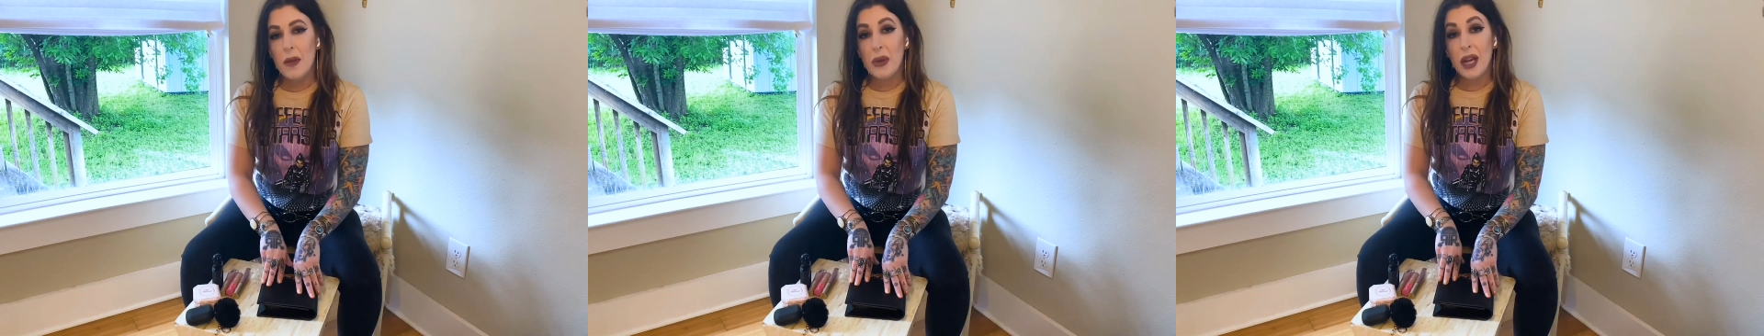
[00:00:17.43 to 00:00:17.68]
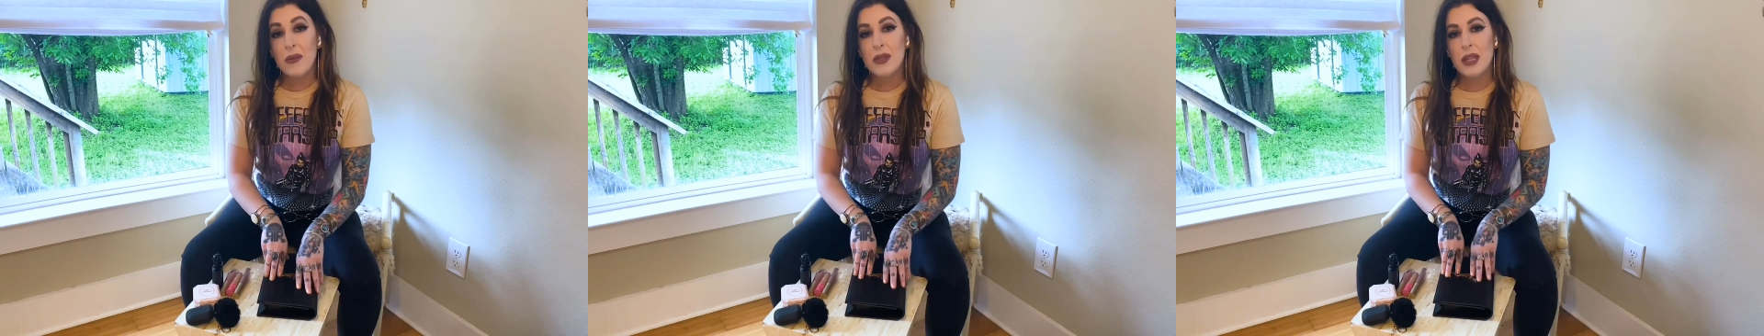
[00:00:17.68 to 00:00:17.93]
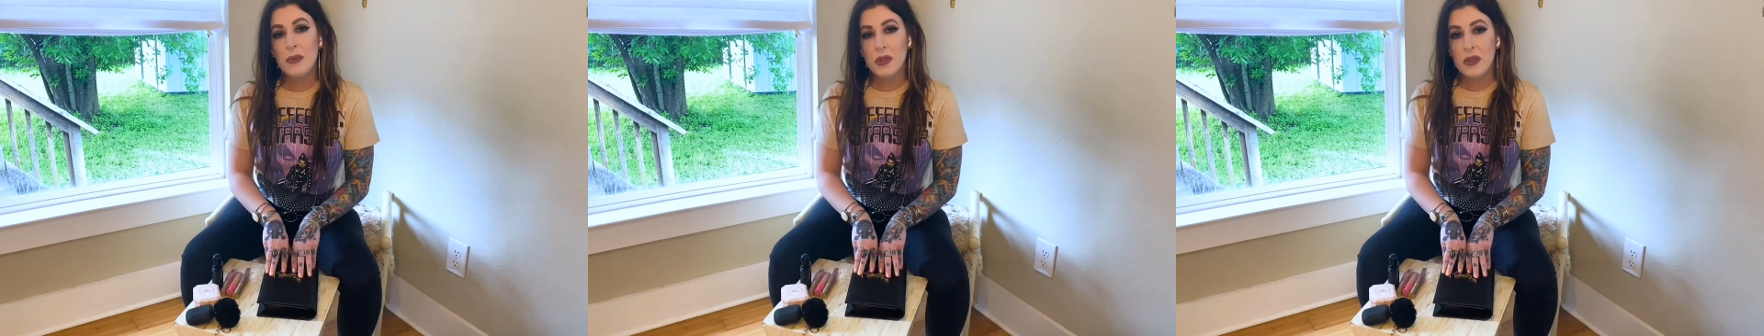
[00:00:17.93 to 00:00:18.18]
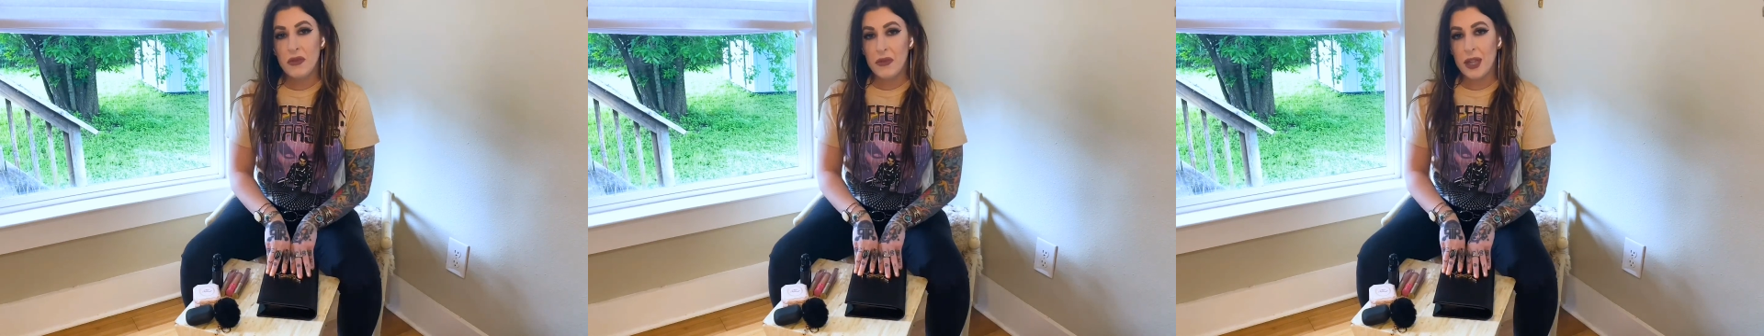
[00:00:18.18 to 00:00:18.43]
but I was able
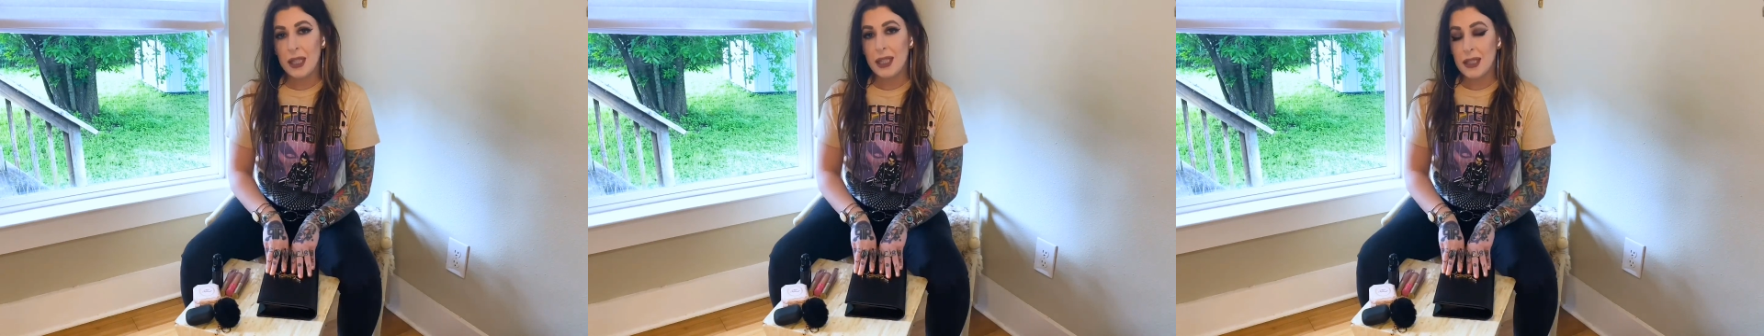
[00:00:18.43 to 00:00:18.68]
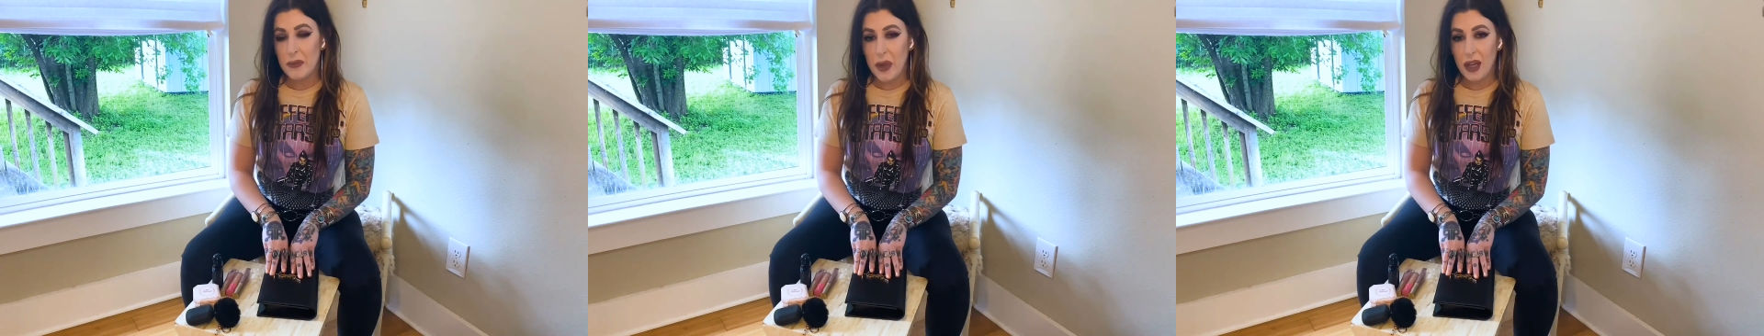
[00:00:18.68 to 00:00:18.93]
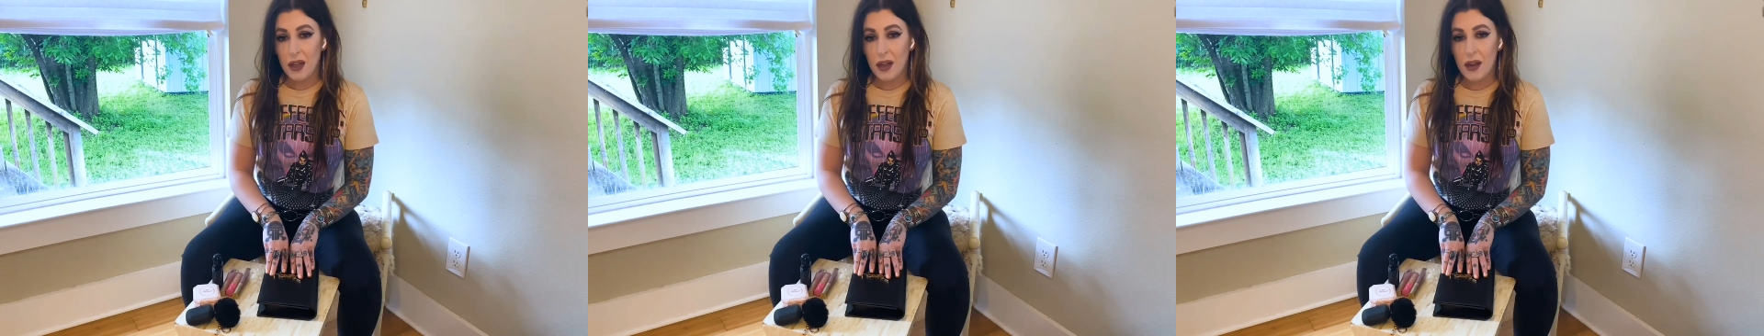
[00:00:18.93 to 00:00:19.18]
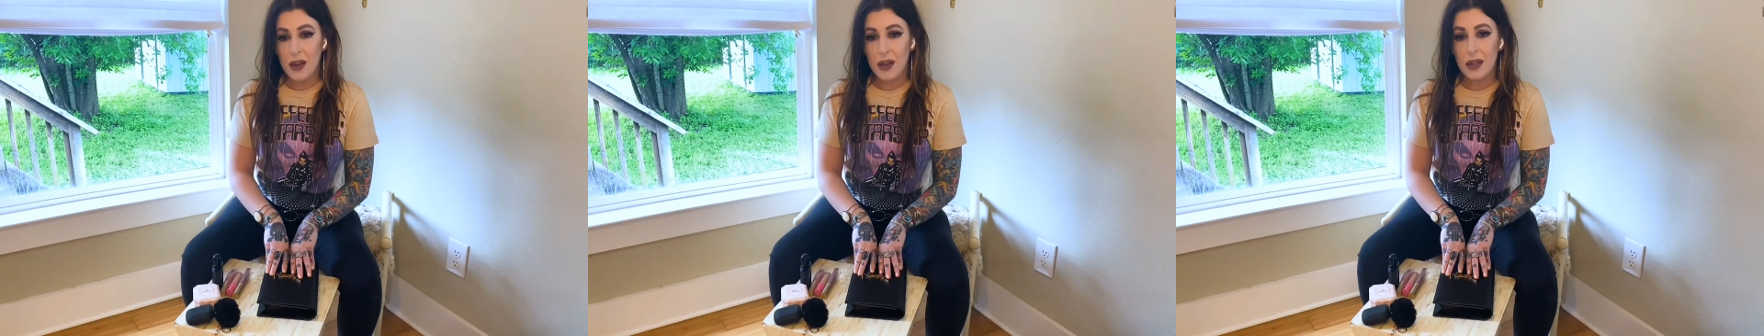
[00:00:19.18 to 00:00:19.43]
to find this bag
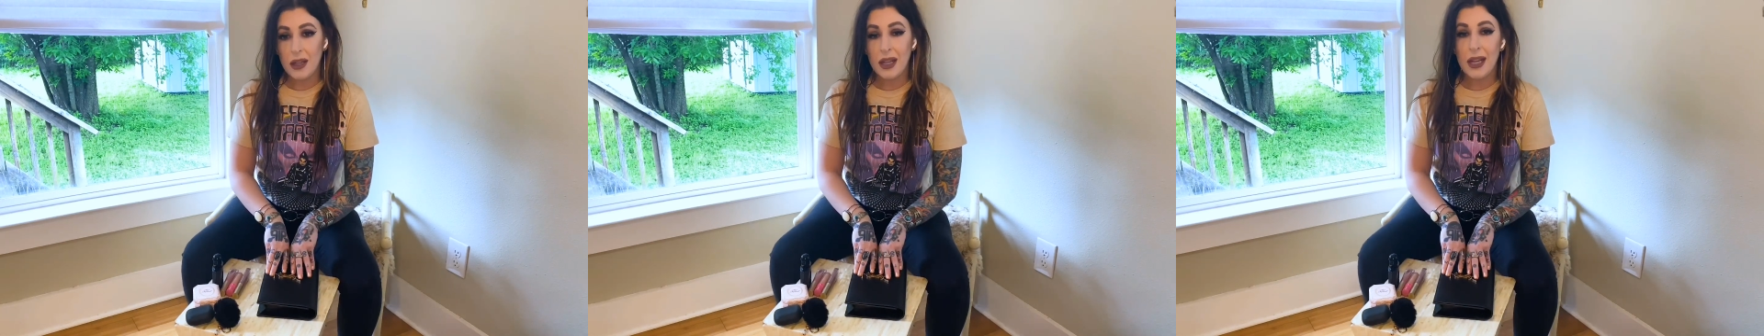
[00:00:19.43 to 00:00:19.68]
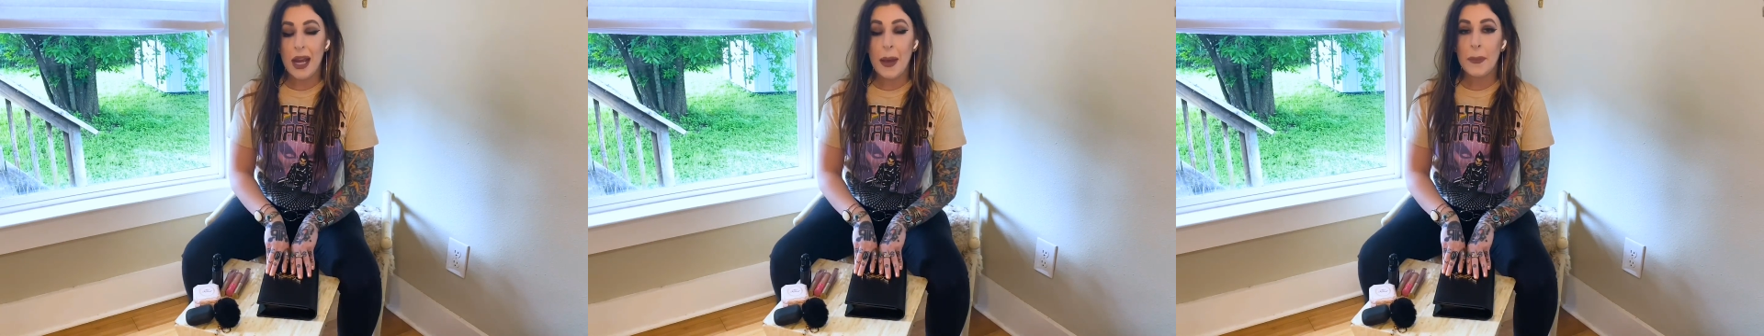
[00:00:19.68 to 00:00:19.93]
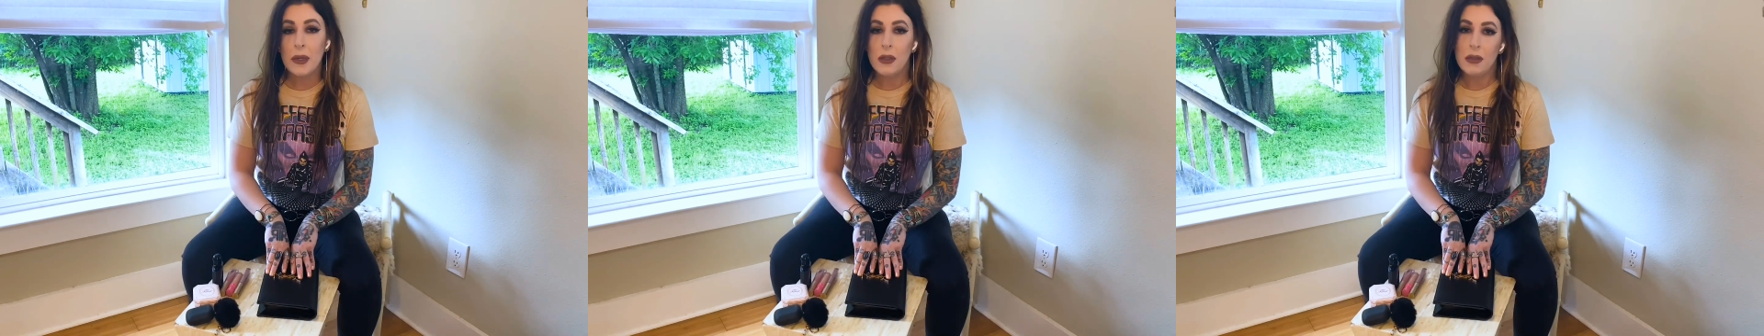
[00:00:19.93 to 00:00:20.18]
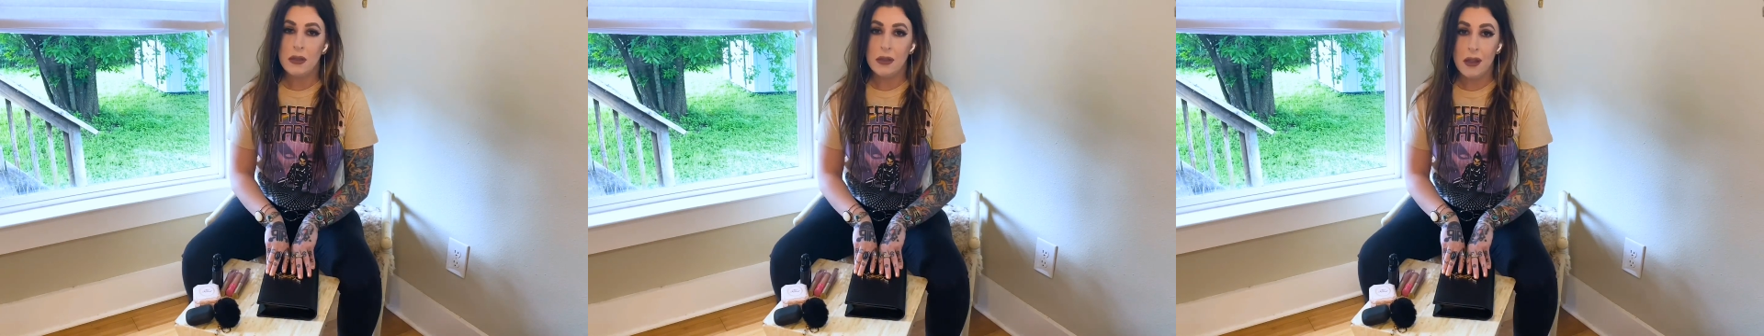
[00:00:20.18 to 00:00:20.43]
on an app
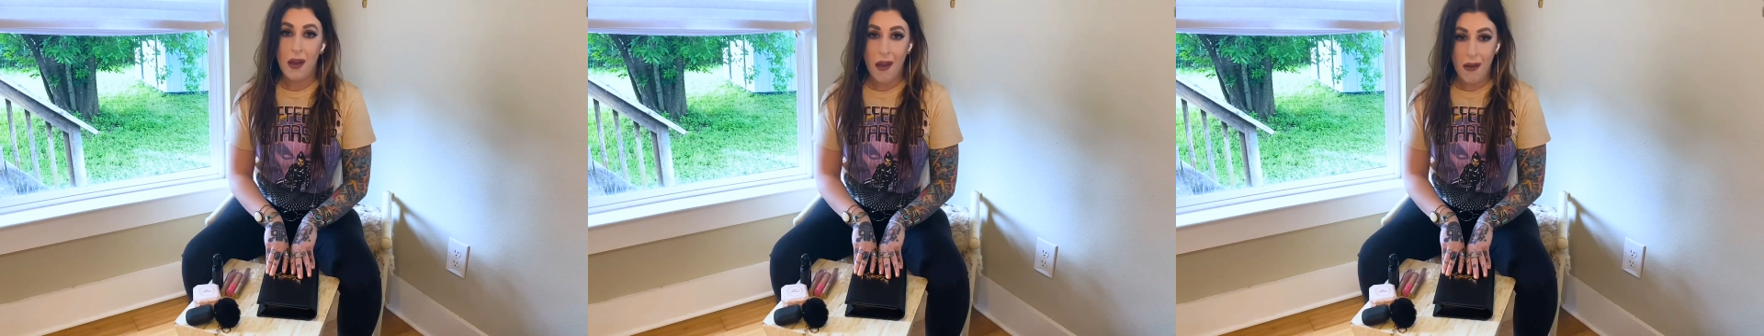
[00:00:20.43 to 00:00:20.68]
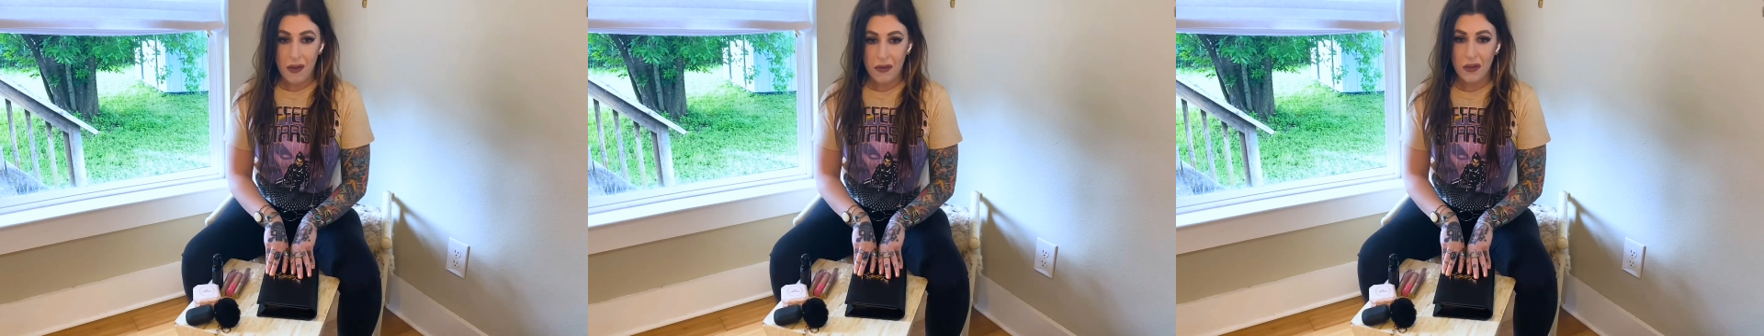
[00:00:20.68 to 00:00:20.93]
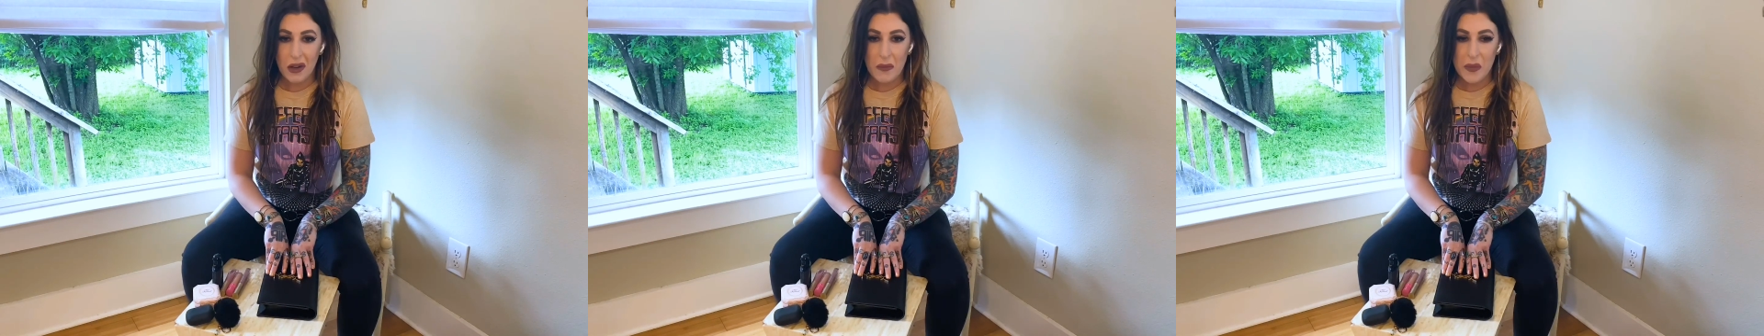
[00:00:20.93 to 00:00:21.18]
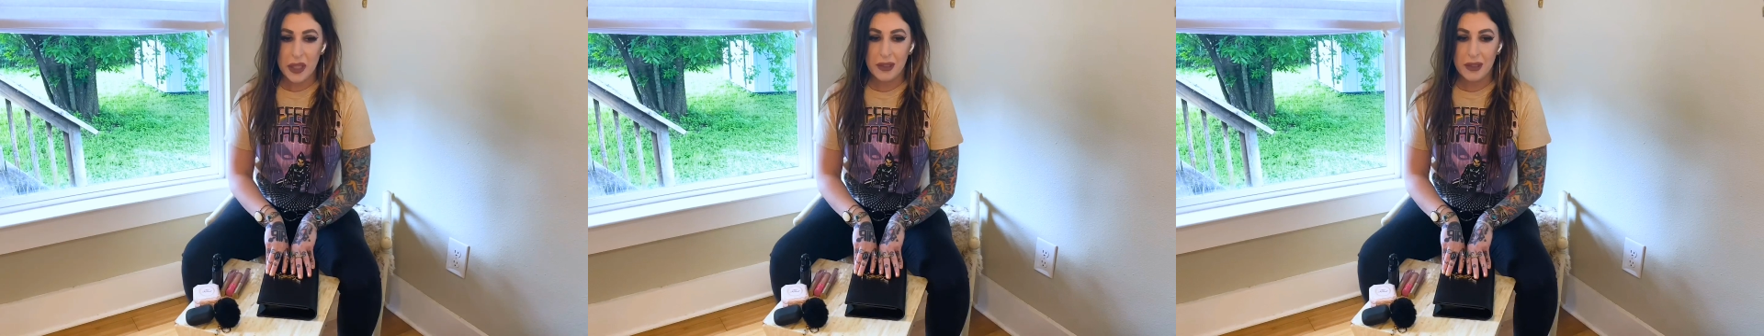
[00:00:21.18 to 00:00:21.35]
called OfferUp.